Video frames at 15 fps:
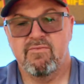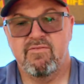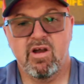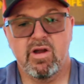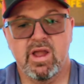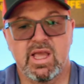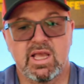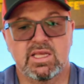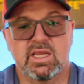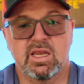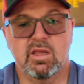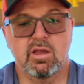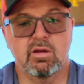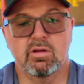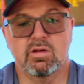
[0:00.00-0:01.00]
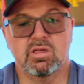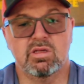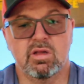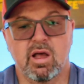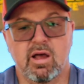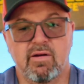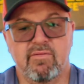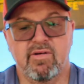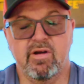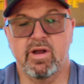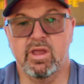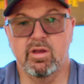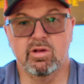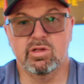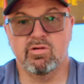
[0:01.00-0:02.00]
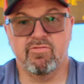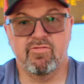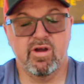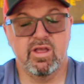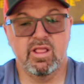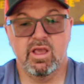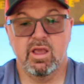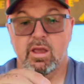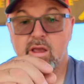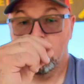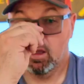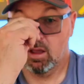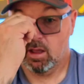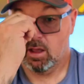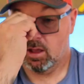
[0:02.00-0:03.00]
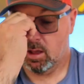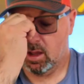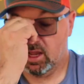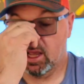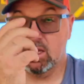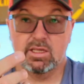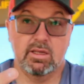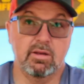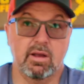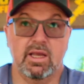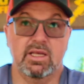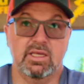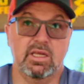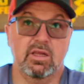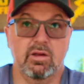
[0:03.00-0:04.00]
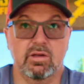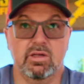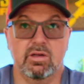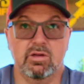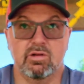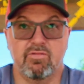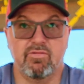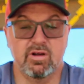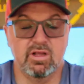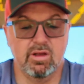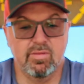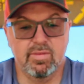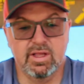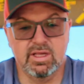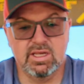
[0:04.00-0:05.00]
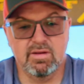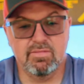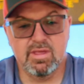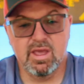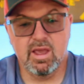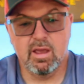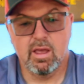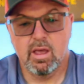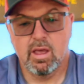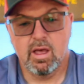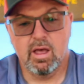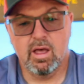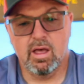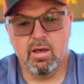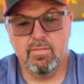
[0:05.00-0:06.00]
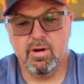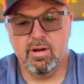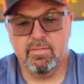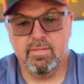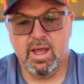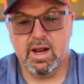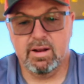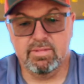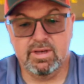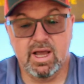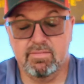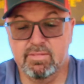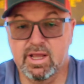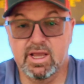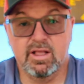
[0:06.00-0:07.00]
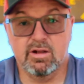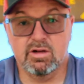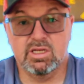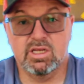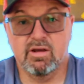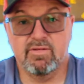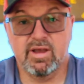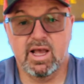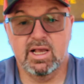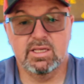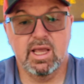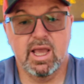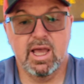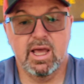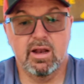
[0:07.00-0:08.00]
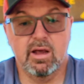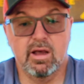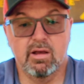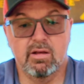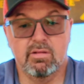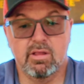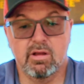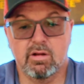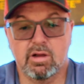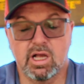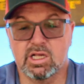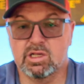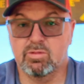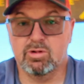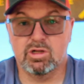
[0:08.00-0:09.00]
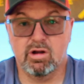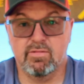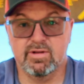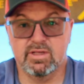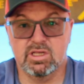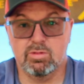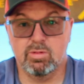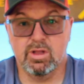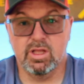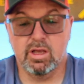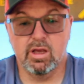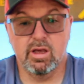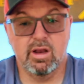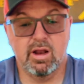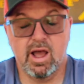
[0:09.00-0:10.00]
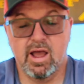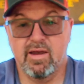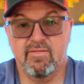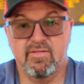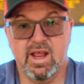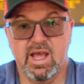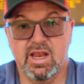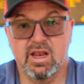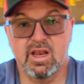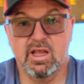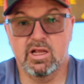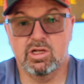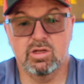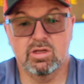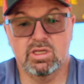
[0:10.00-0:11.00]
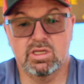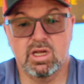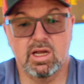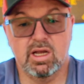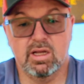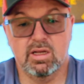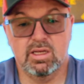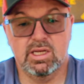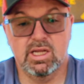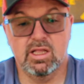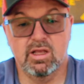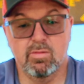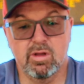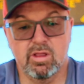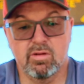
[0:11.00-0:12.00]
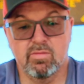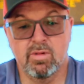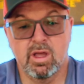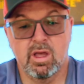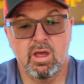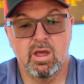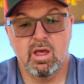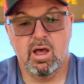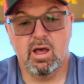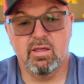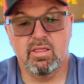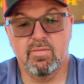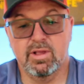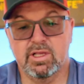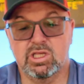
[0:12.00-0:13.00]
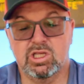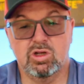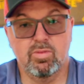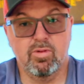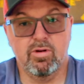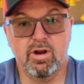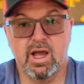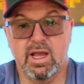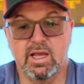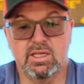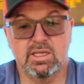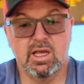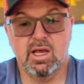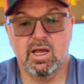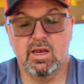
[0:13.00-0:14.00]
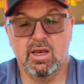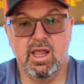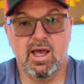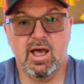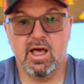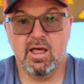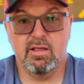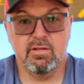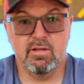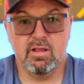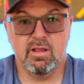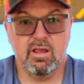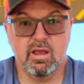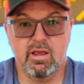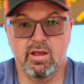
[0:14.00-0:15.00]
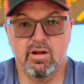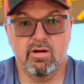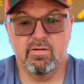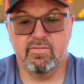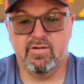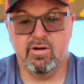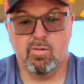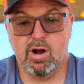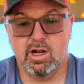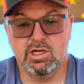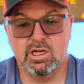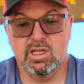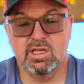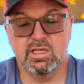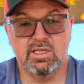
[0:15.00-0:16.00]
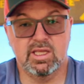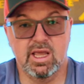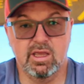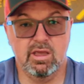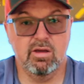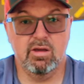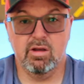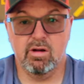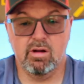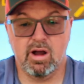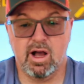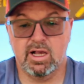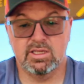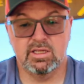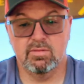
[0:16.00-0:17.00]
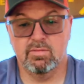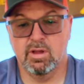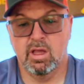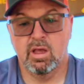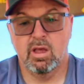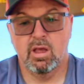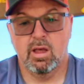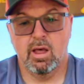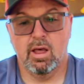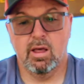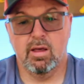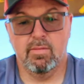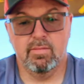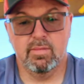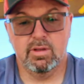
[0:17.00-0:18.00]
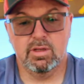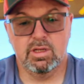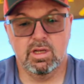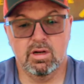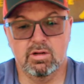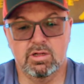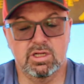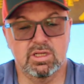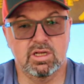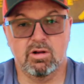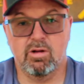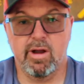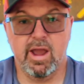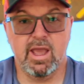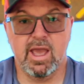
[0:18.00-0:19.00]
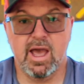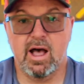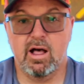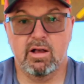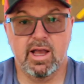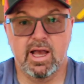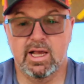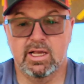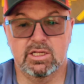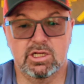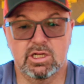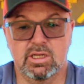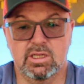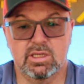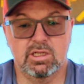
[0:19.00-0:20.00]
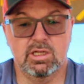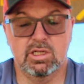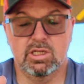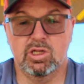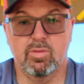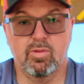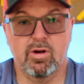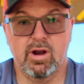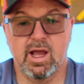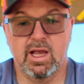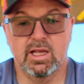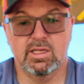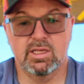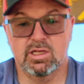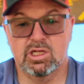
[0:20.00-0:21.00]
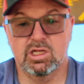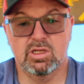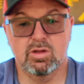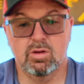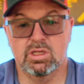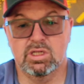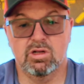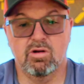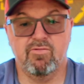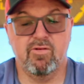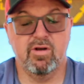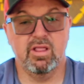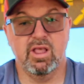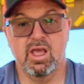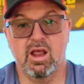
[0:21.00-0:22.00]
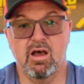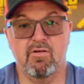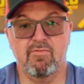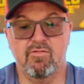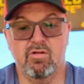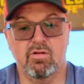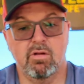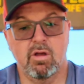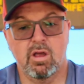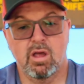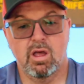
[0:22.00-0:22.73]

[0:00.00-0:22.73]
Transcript: Very easy to use, very user-friendly. I guess easy to use, user-friendly would be the same thing. But man, I'm digging their stuff, guys, and their customer service is really good. I haven't had any issues dealing with them. They've been super nice. Niha, you know, if you're watching this, thank you. You're awesome. You know, she's a great gal, guys. She's super nice, and she's always so friendly and helpful.